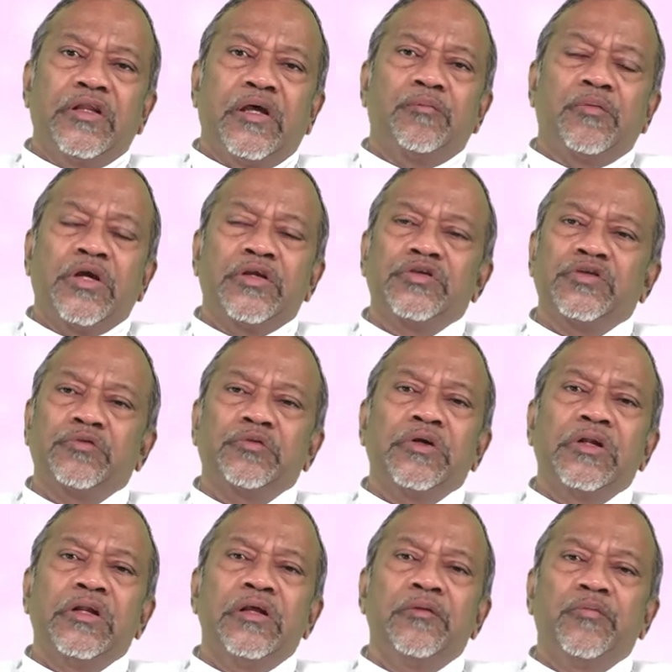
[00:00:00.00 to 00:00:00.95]
them and
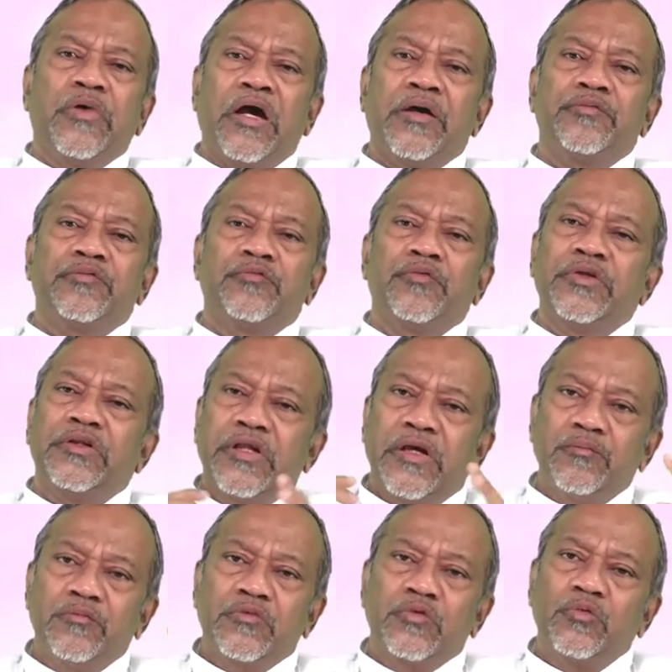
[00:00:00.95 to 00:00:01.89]
surely perhaps with
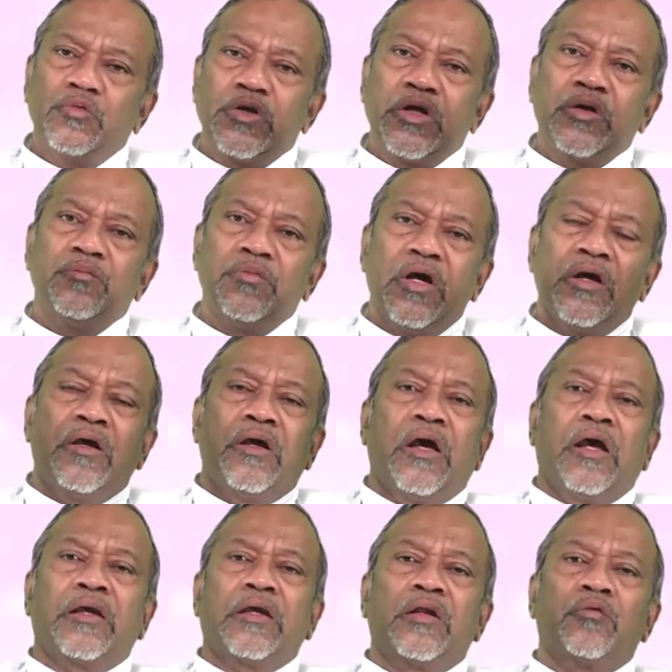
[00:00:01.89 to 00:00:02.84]
them through them
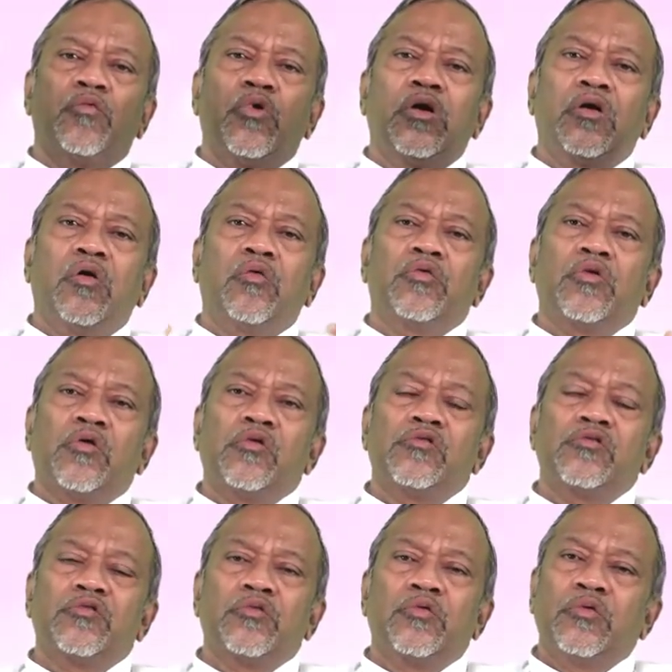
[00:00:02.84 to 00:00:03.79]
I can work out
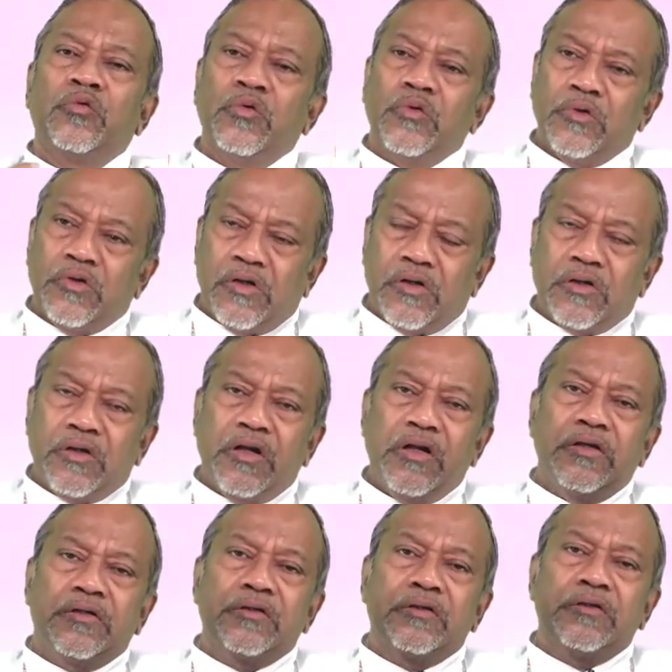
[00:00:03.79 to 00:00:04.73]
also a
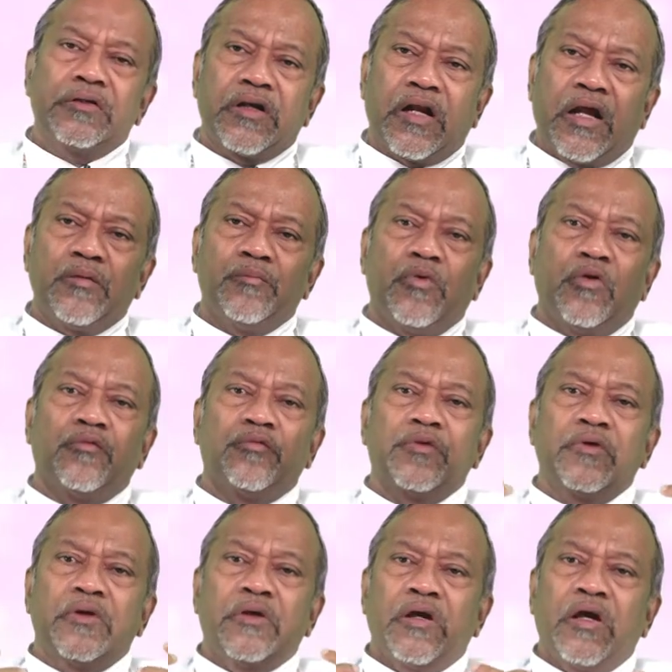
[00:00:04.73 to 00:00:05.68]
greater type of
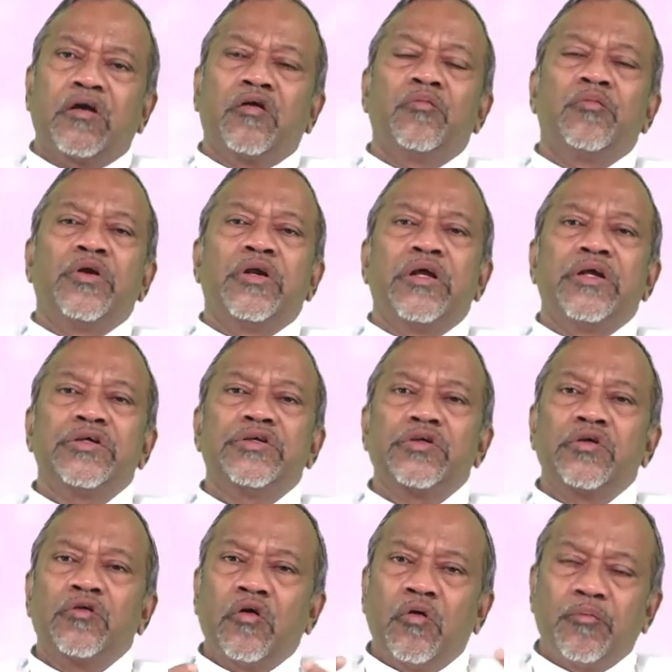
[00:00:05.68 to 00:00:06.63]

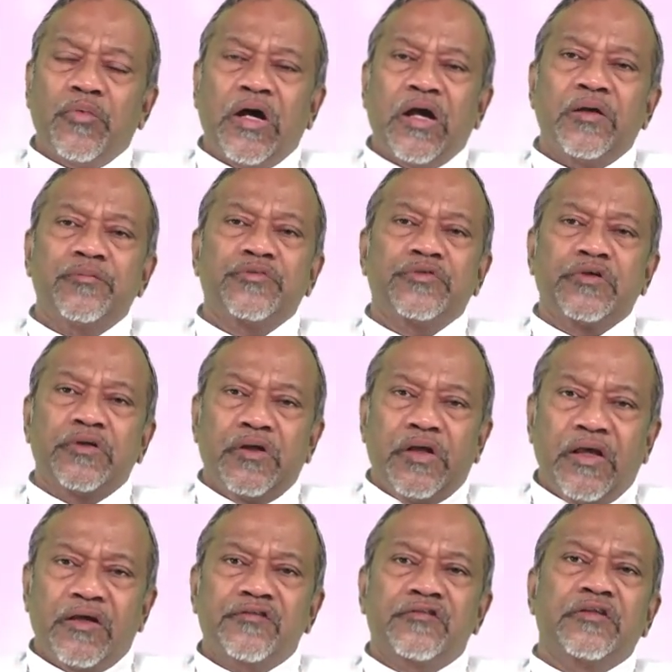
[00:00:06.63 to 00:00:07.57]
accommodation or perhaps
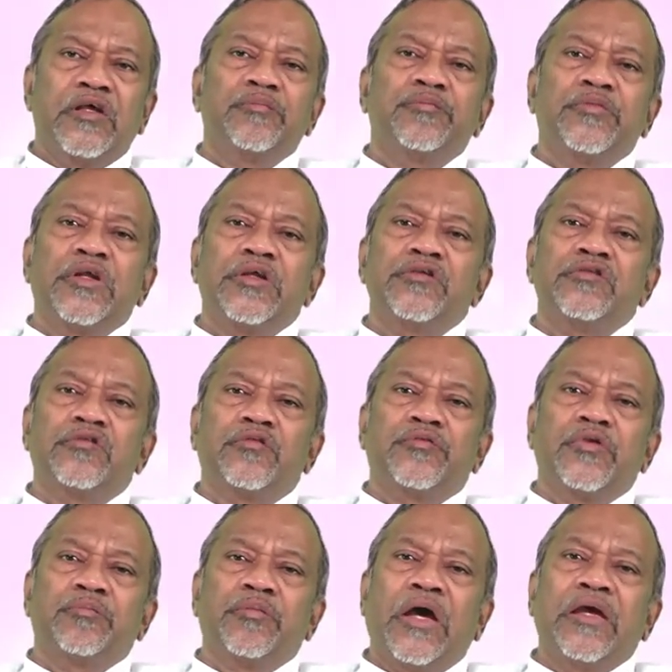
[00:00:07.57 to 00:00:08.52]
acceptance of
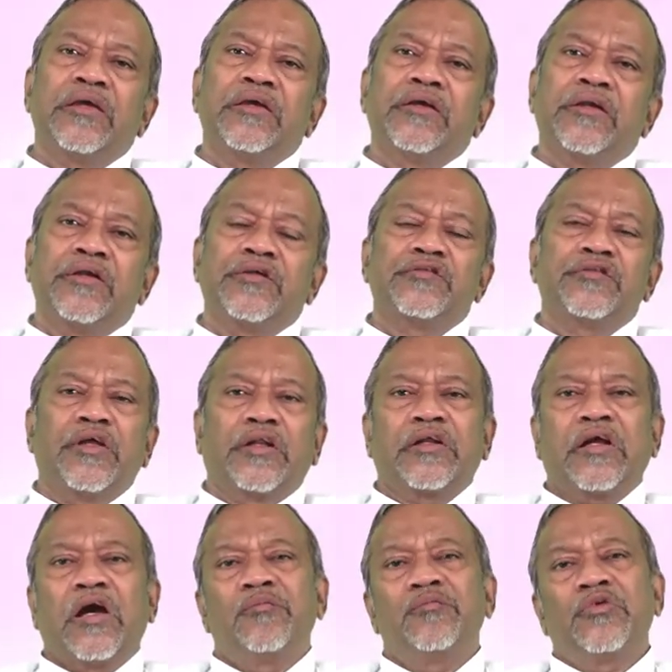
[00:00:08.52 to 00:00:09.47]
the migrants that
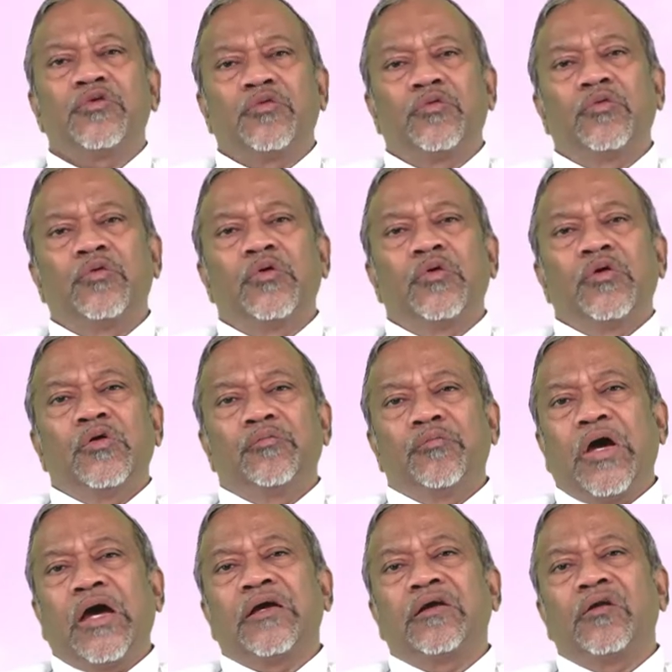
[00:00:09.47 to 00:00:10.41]
come to
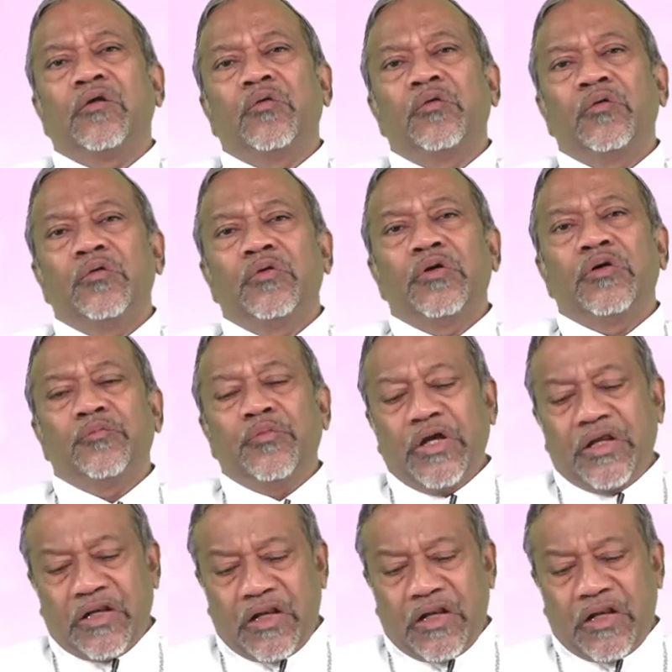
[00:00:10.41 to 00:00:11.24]
Bangalore in big